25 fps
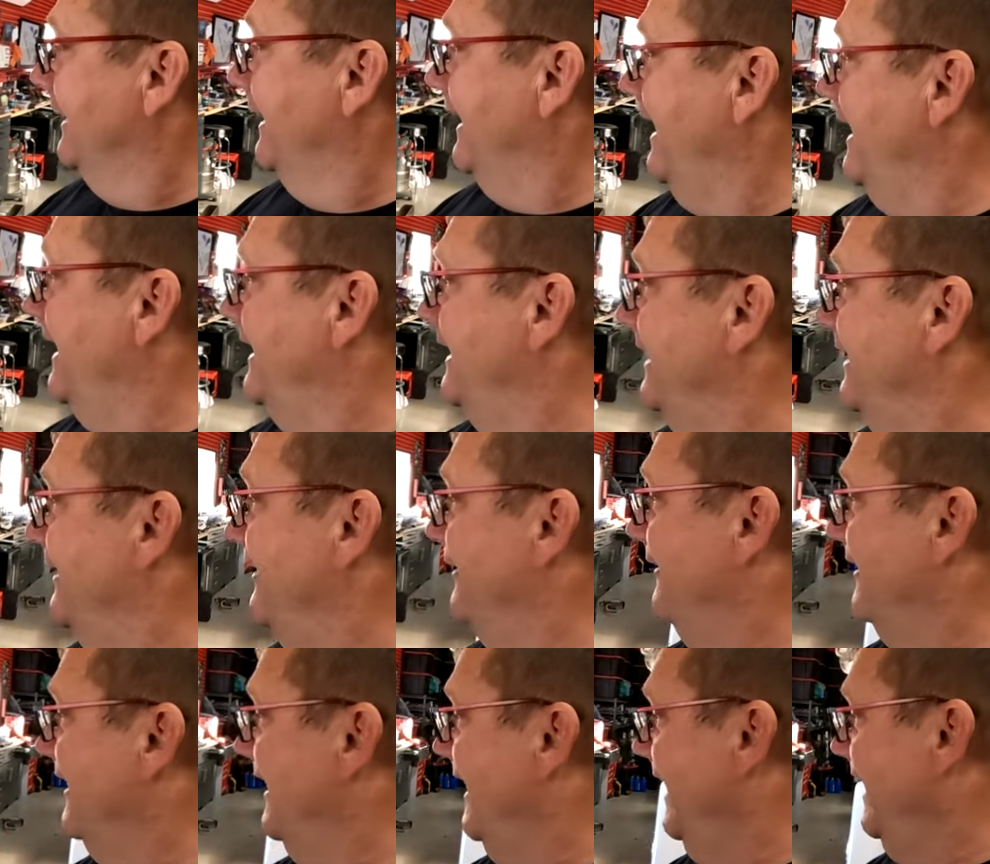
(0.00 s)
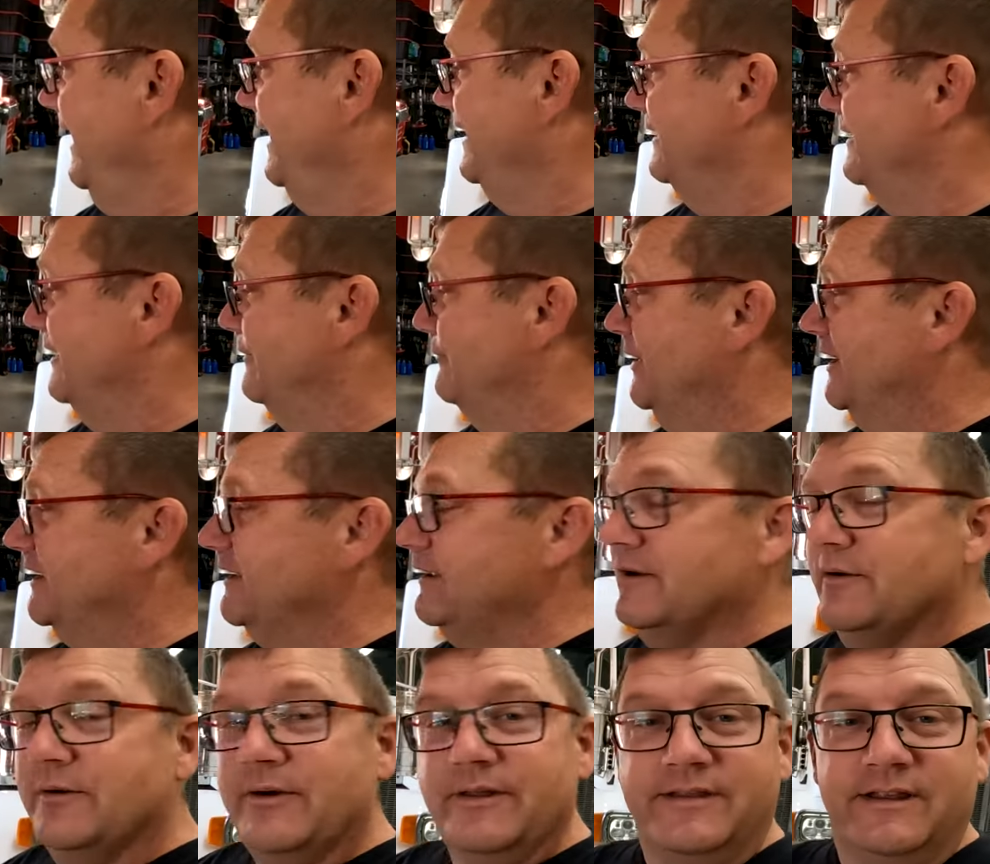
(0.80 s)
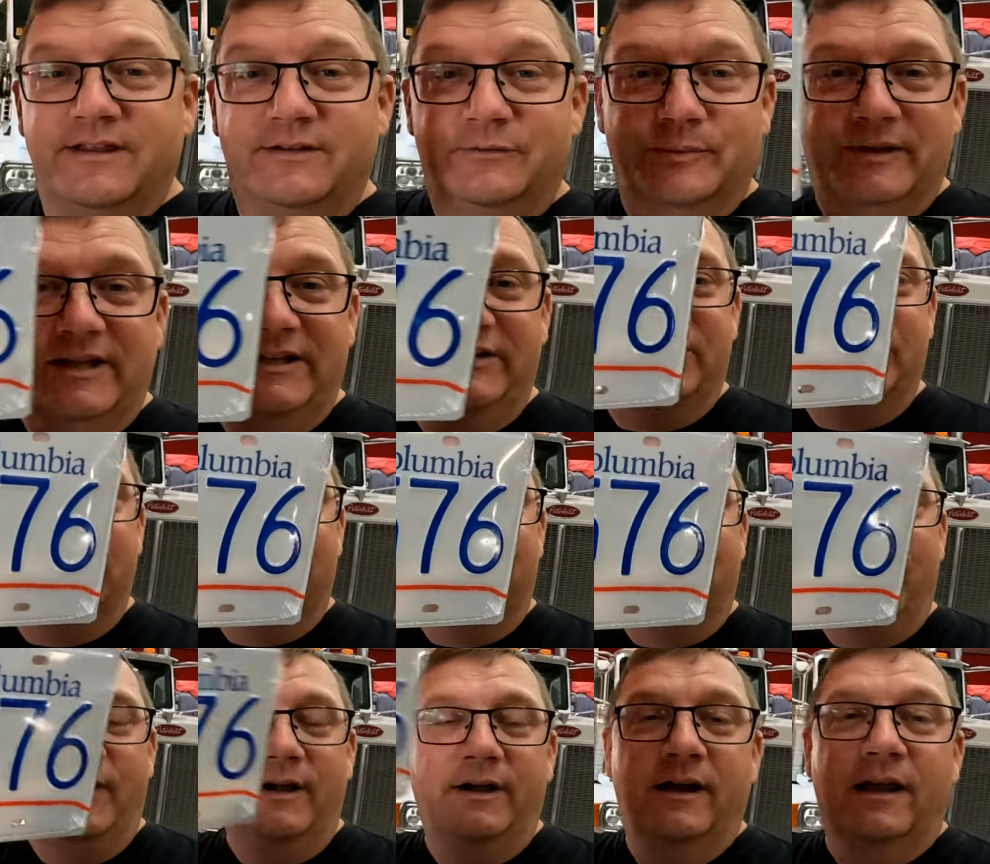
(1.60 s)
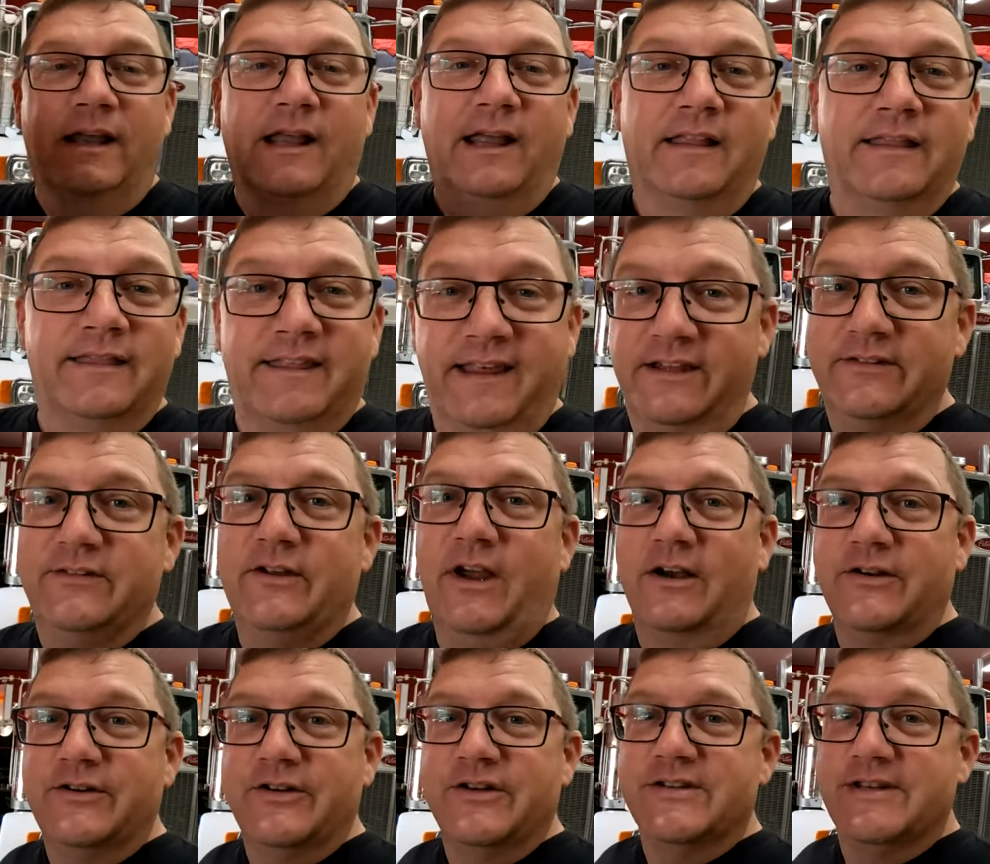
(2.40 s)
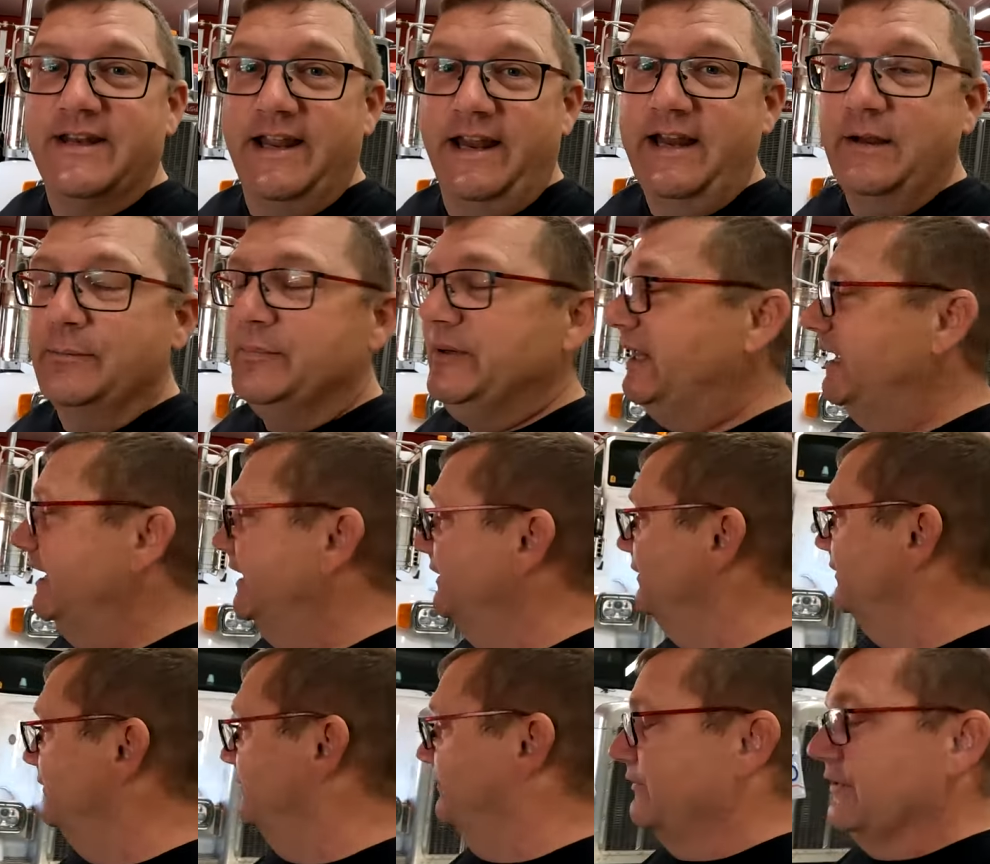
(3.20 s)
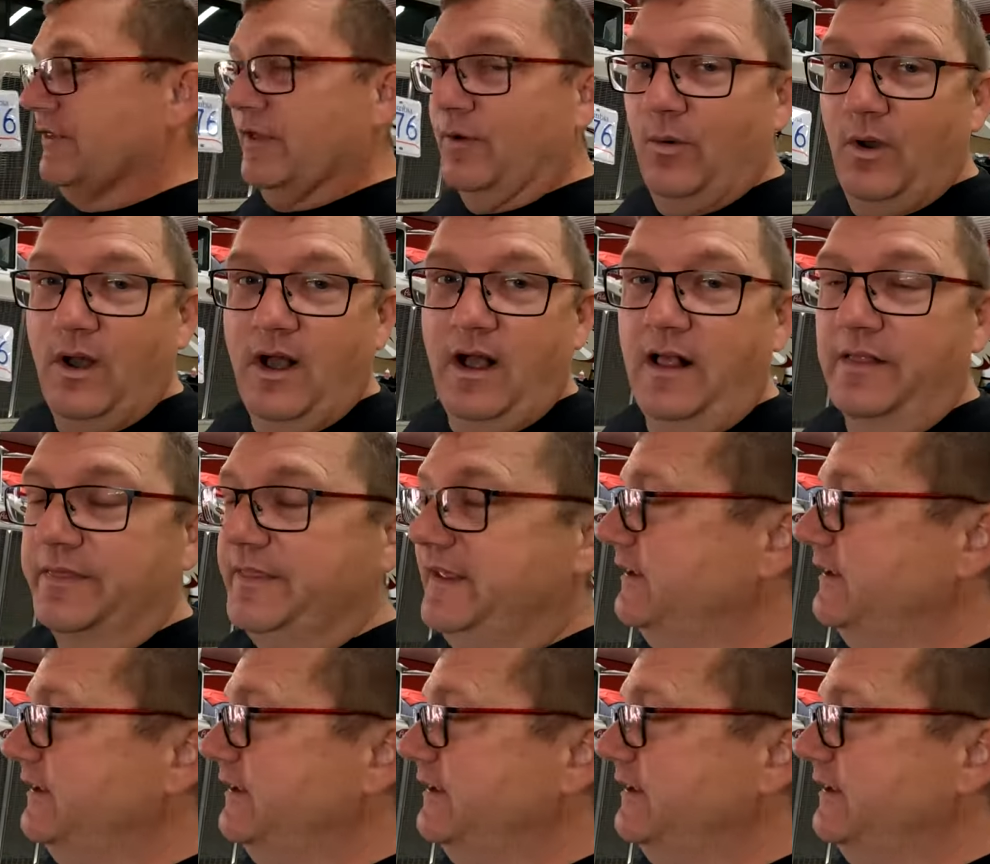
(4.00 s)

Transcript: I know, right? But you know what these plates are for? These aren't just any plates for the wall.